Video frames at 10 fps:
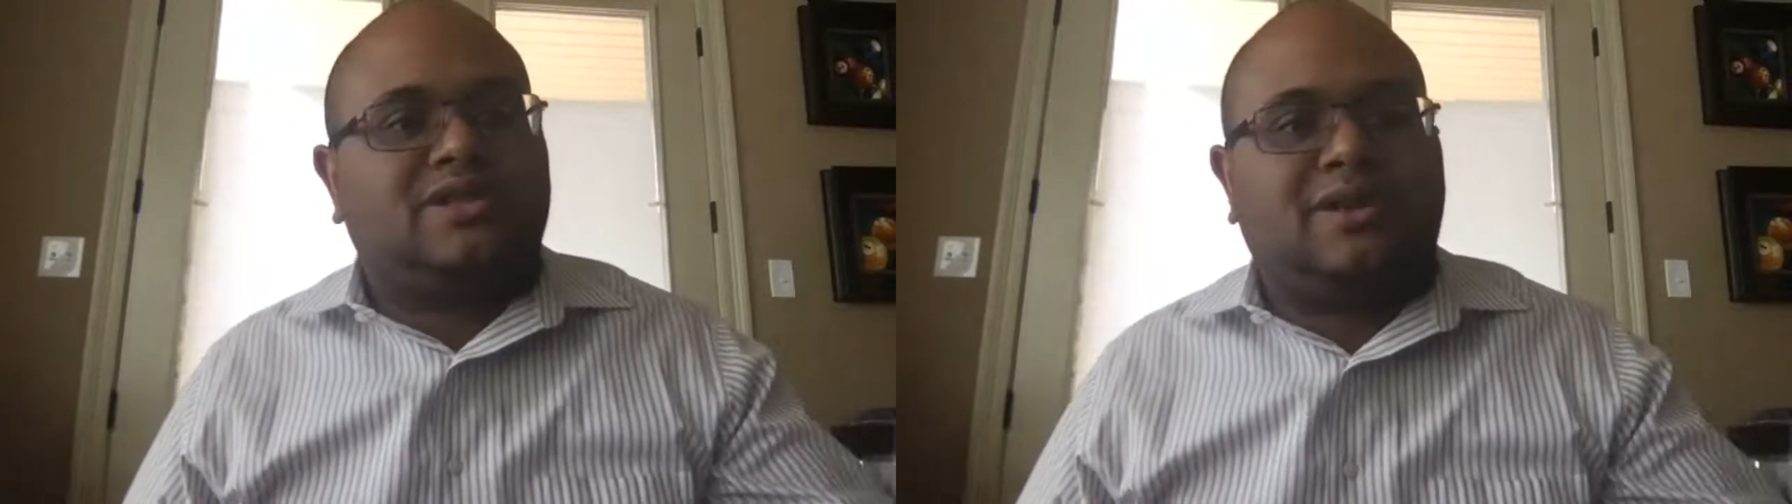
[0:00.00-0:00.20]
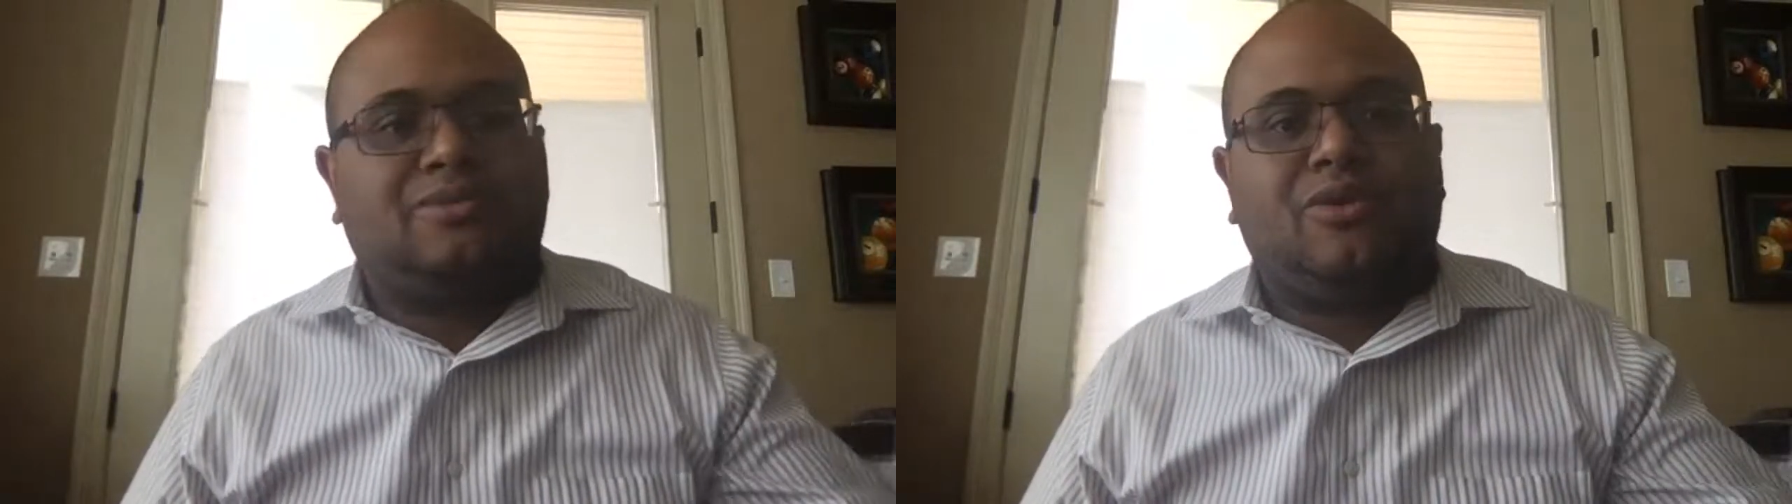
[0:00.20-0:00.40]

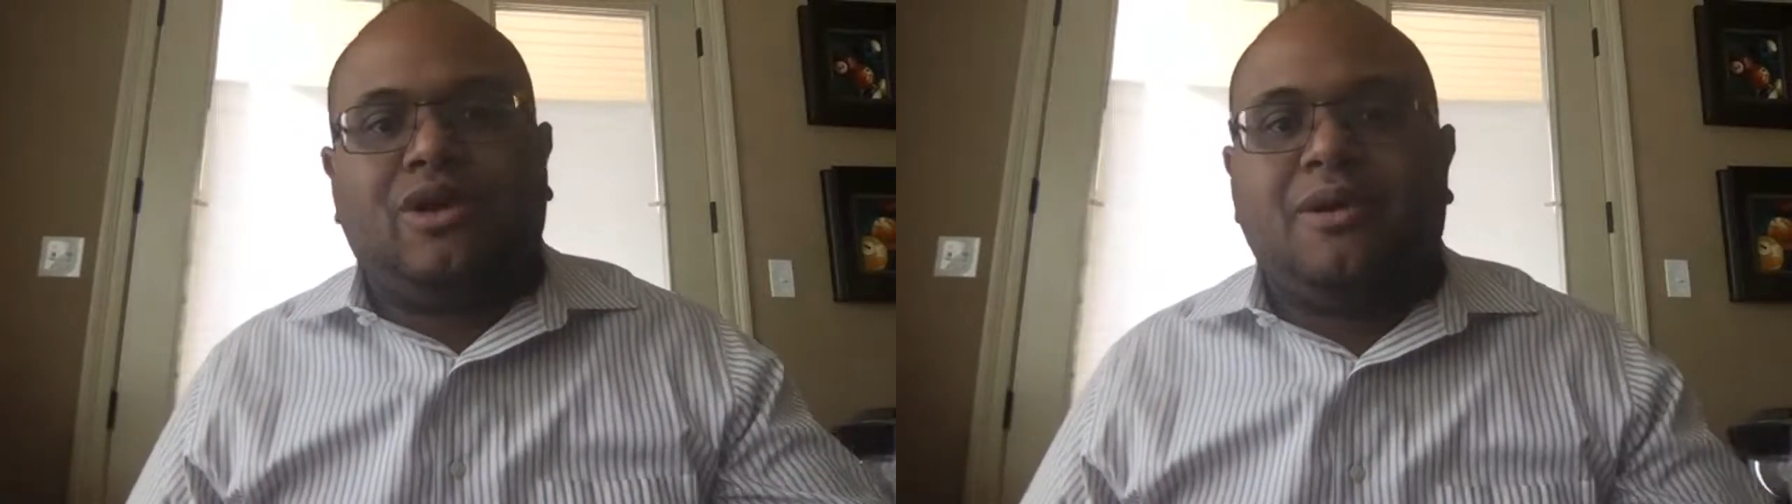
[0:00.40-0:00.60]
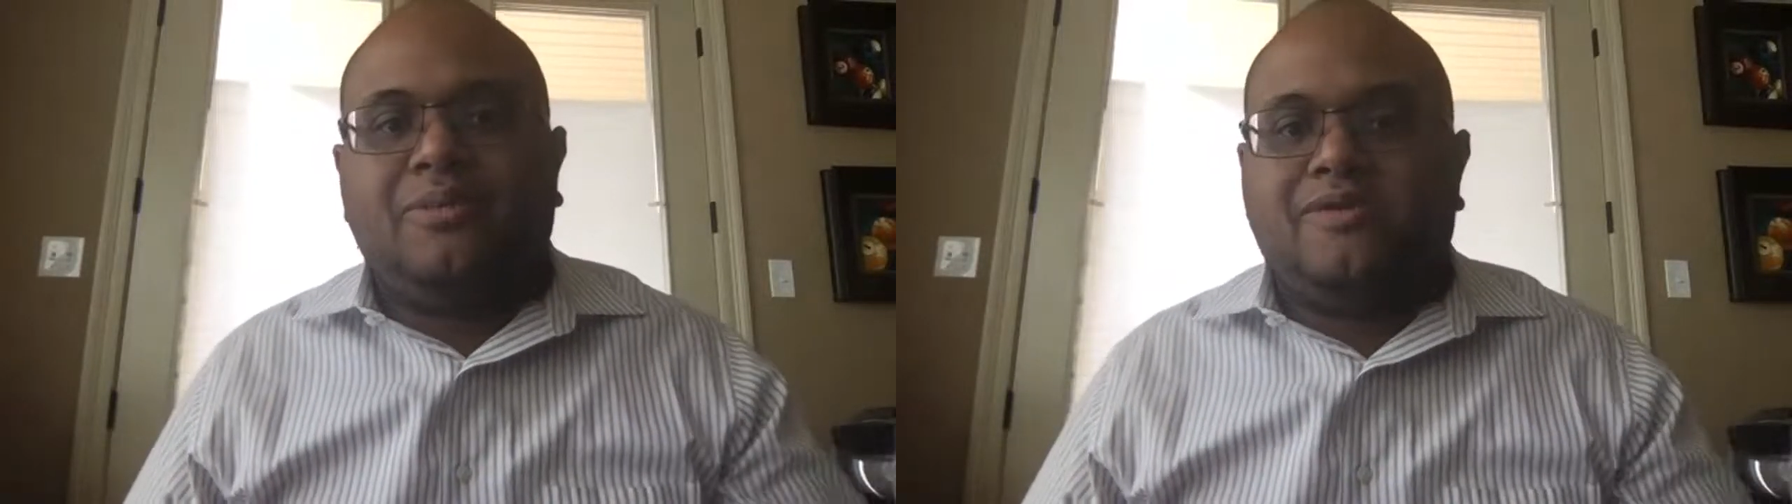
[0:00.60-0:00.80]
that broke
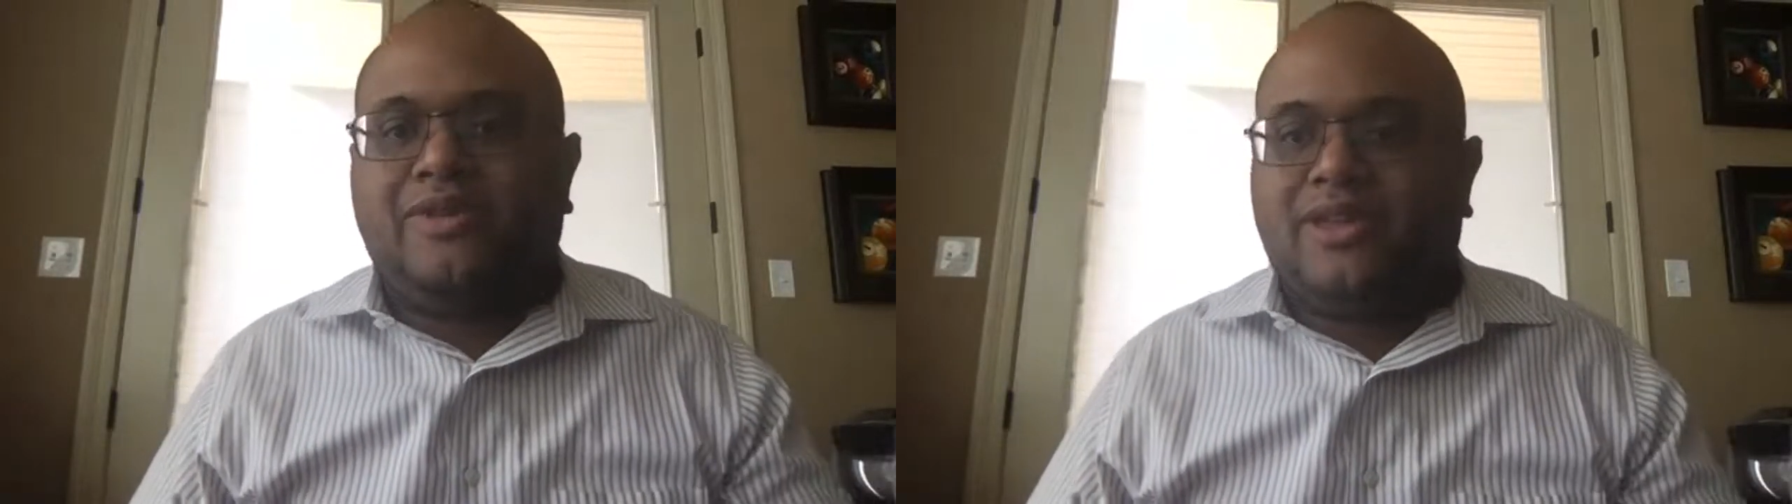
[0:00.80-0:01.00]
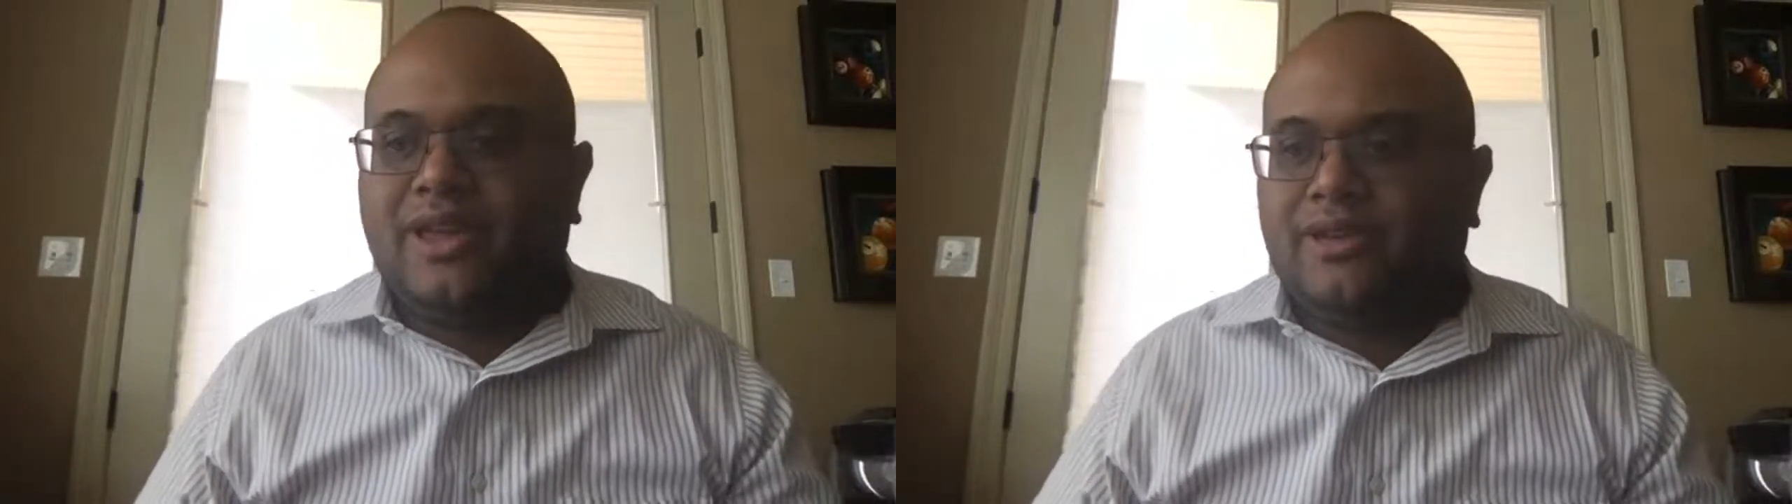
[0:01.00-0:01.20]
up
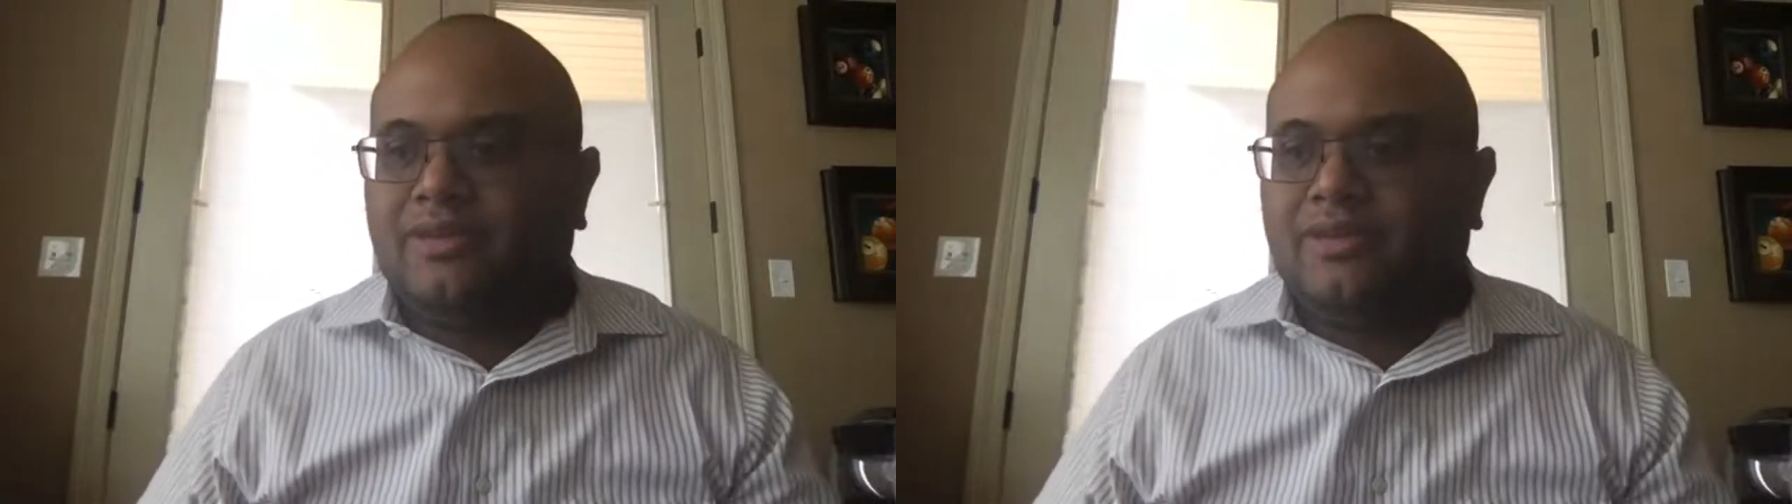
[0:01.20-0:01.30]
everything.